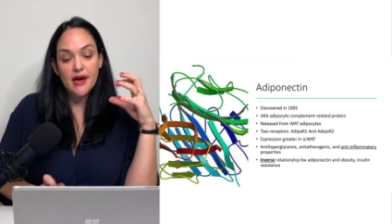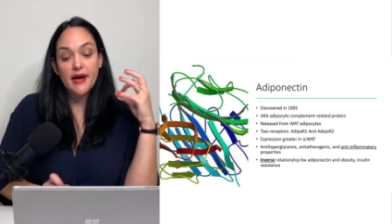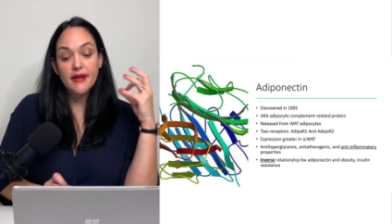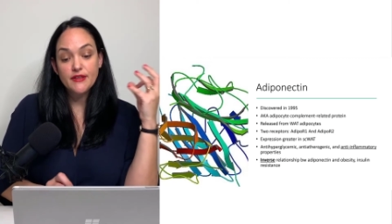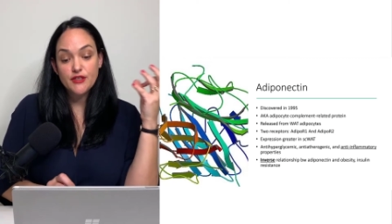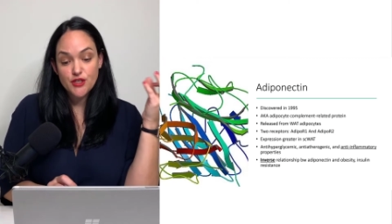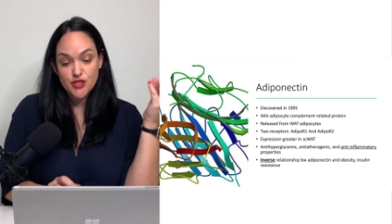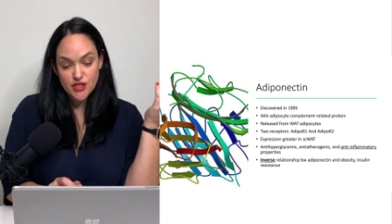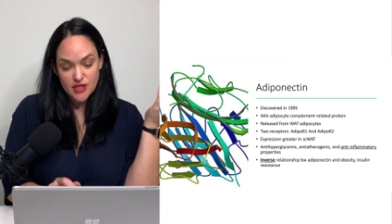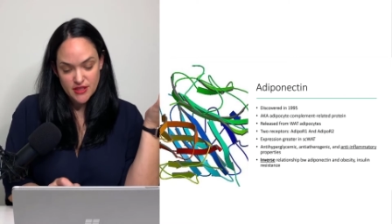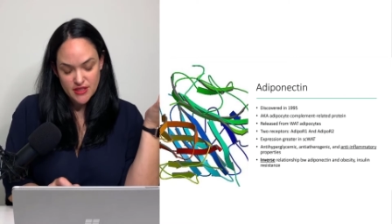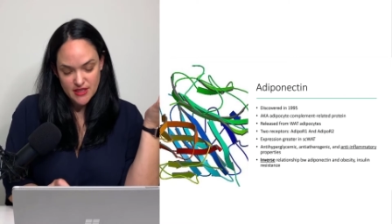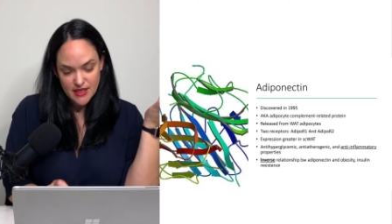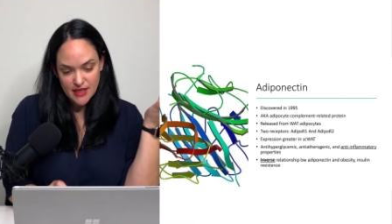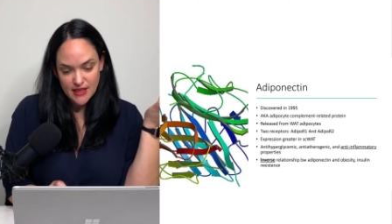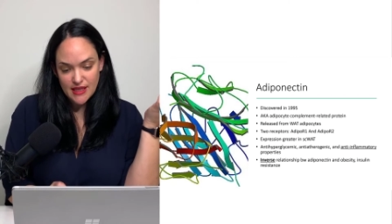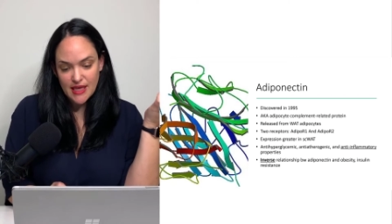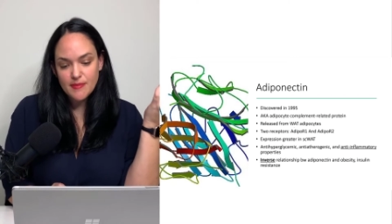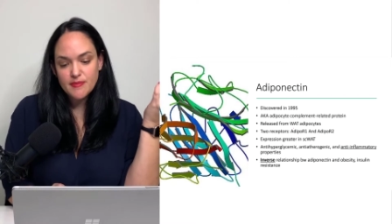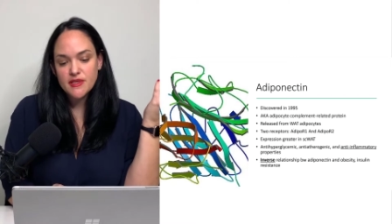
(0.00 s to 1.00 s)
just like
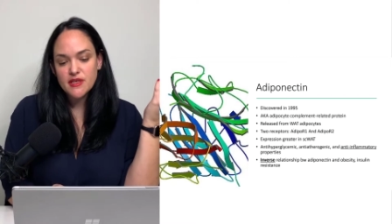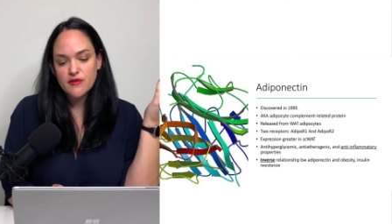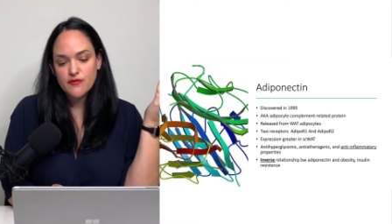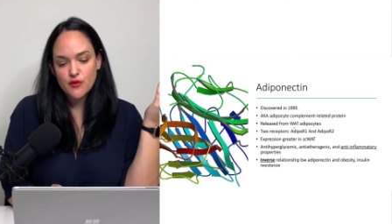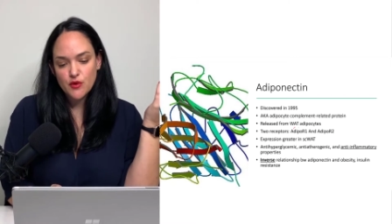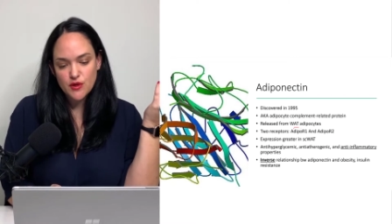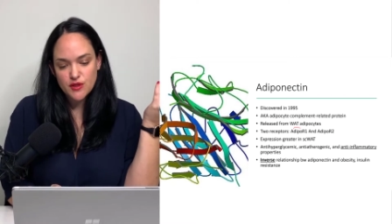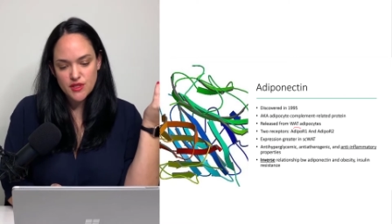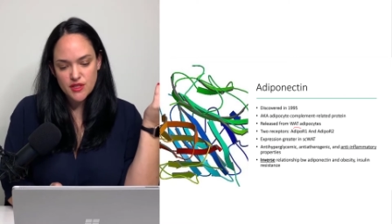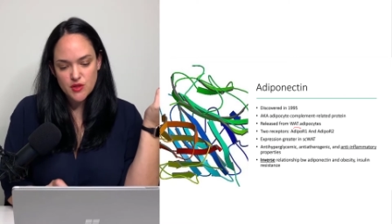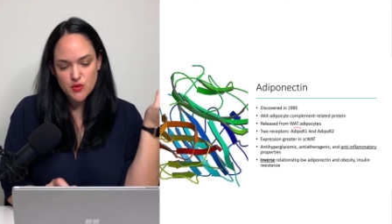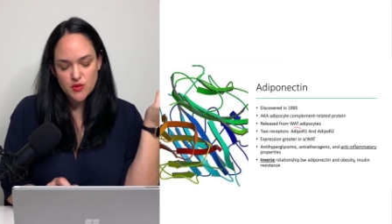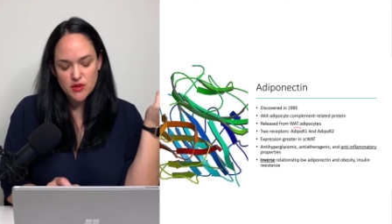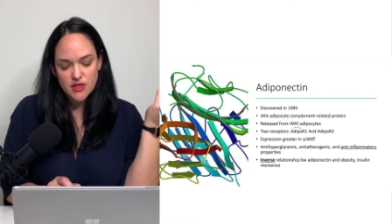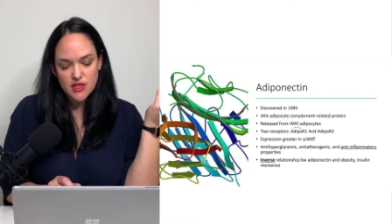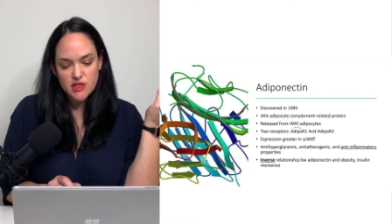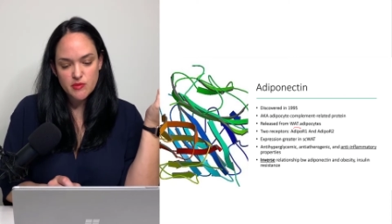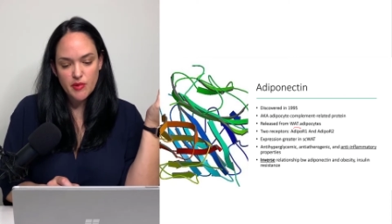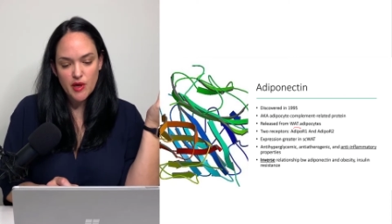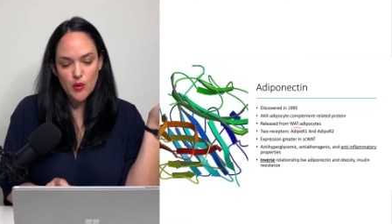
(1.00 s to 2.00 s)
leptin, of course, it's
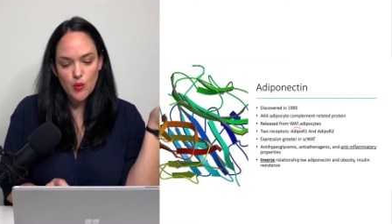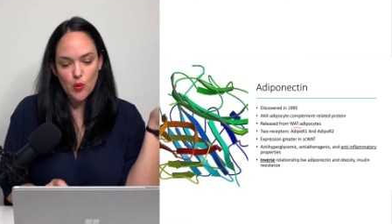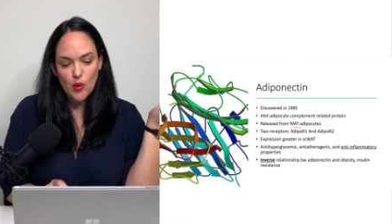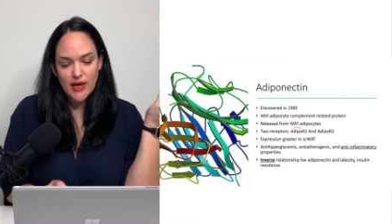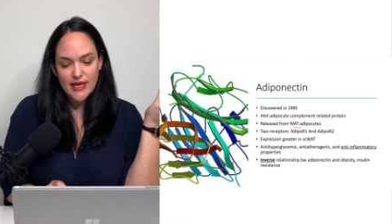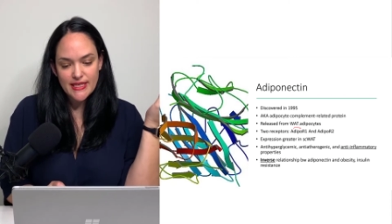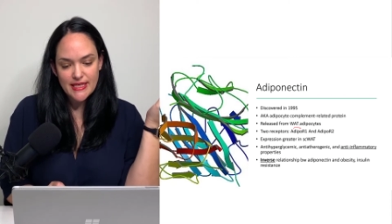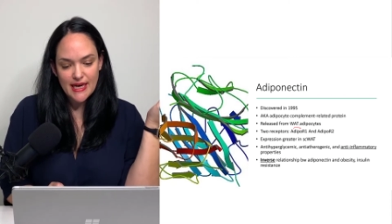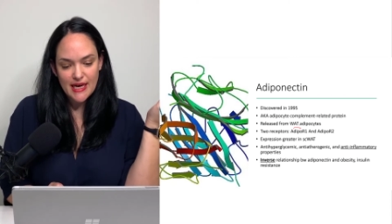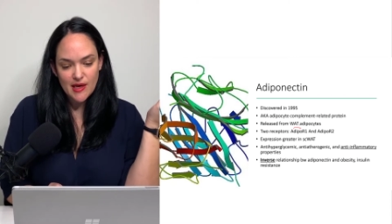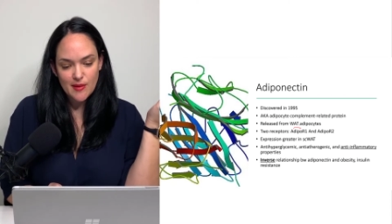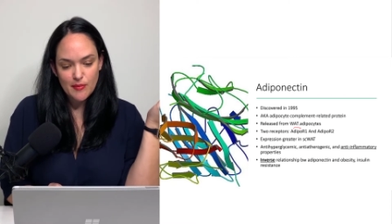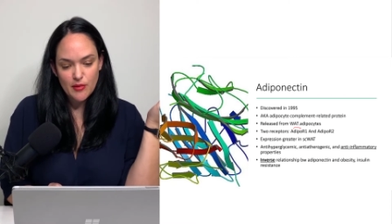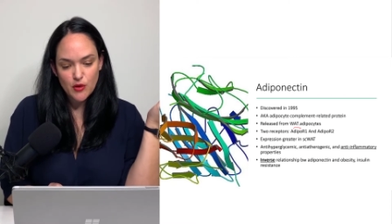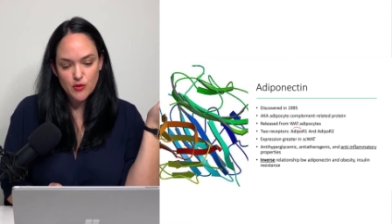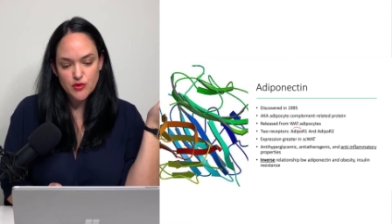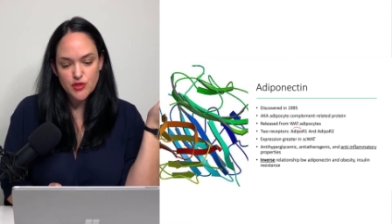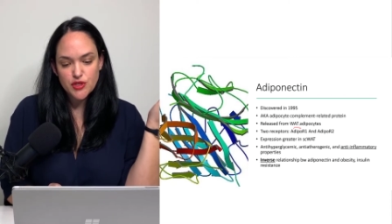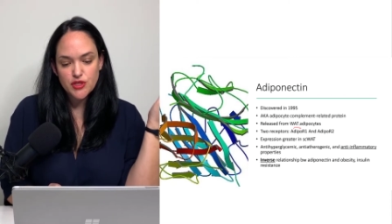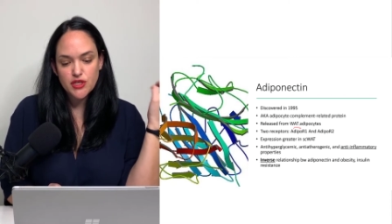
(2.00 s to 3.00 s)
released by white
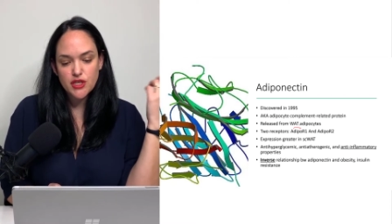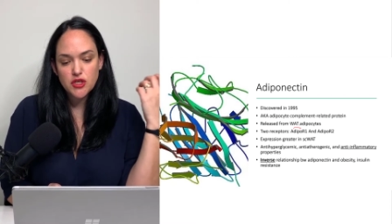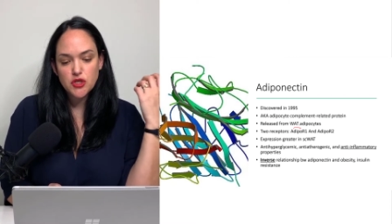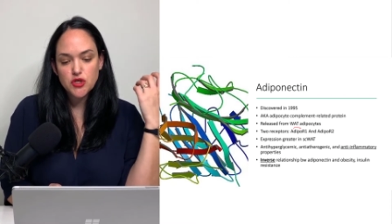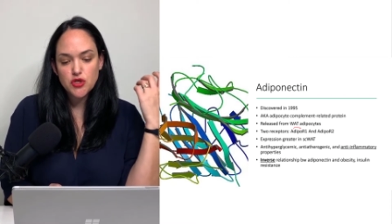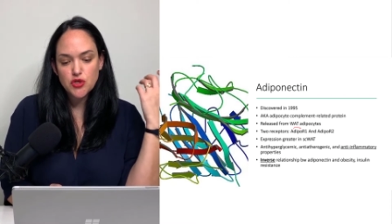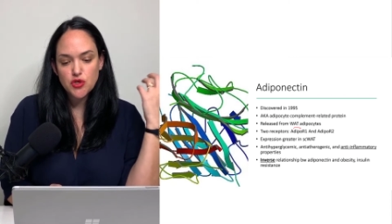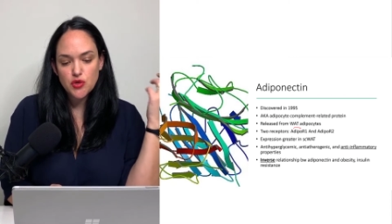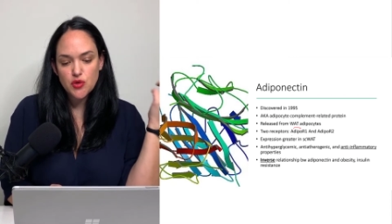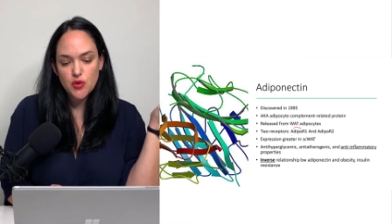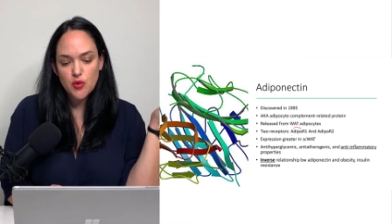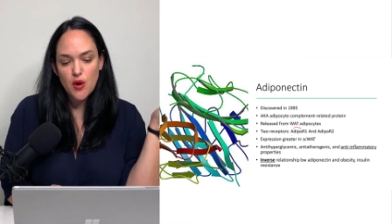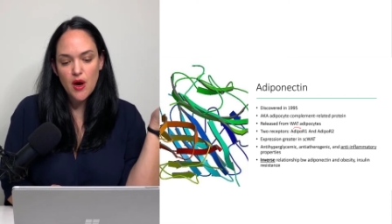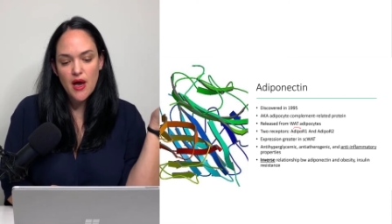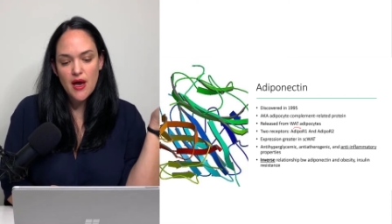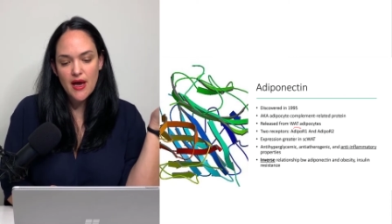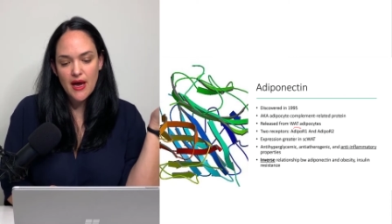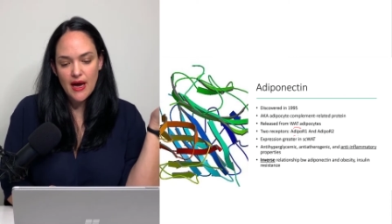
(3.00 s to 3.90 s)
adipose tissue,